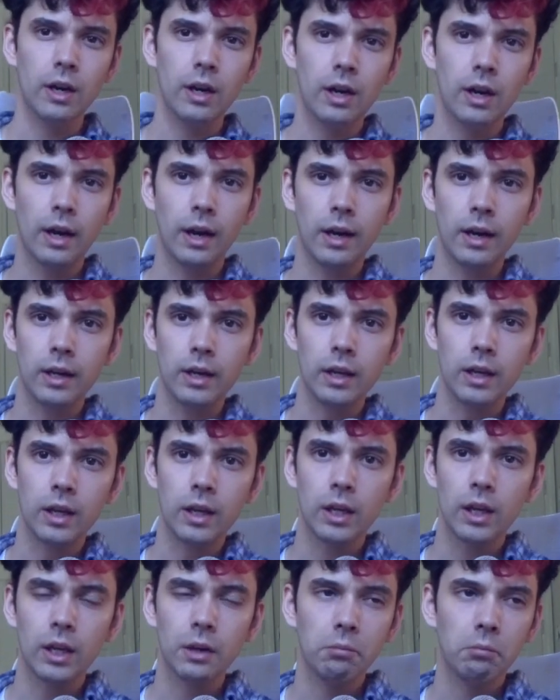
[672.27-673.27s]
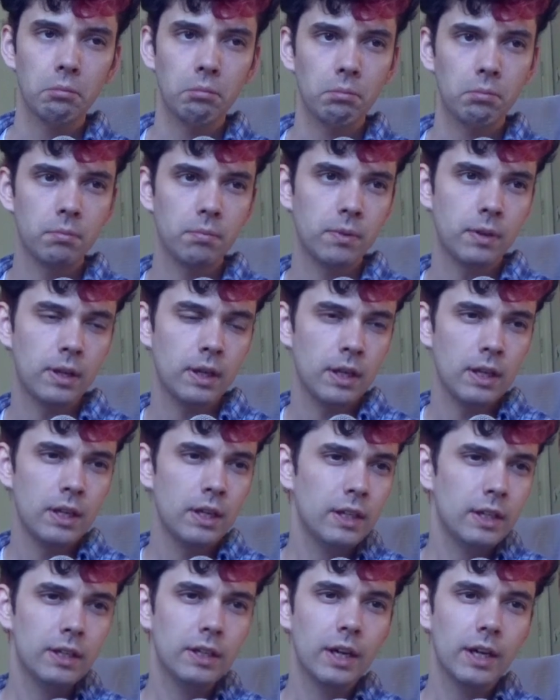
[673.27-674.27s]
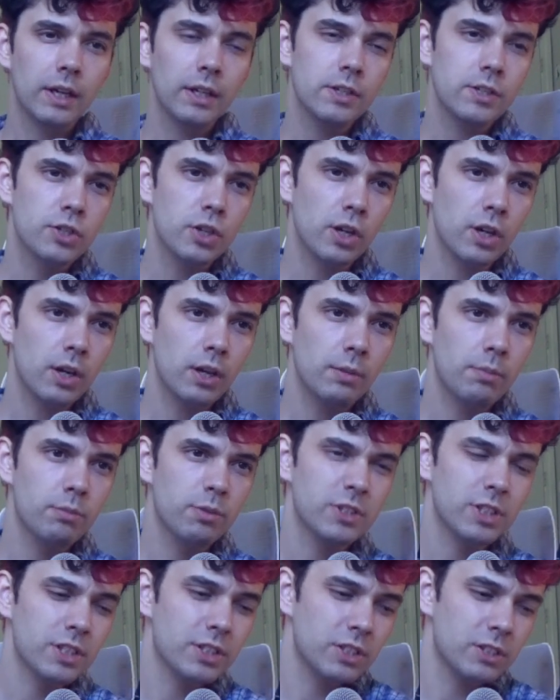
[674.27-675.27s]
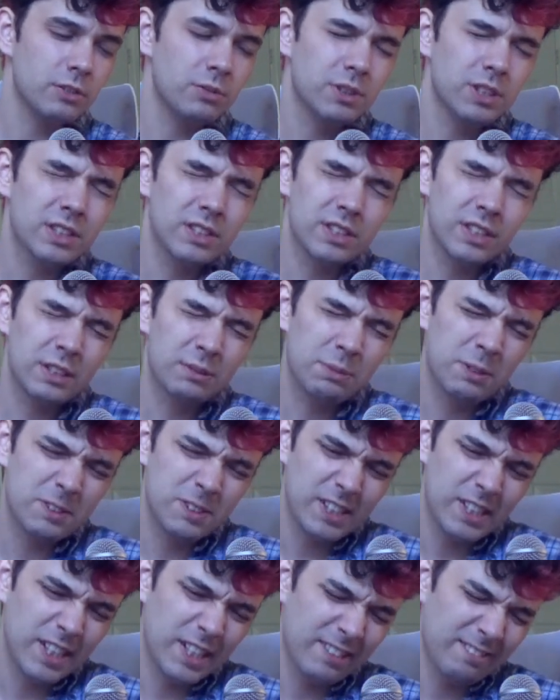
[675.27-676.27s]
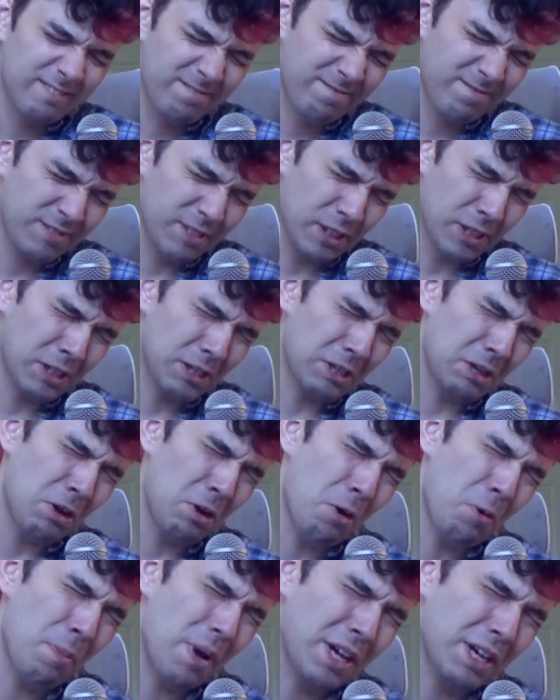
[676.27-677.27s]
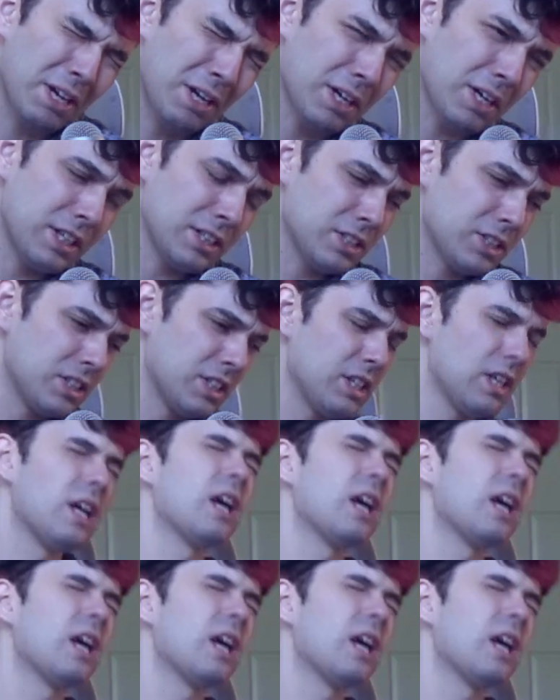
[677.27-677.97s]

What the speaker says: I got a job, which I don't want to talk about yet. Oh my gosh.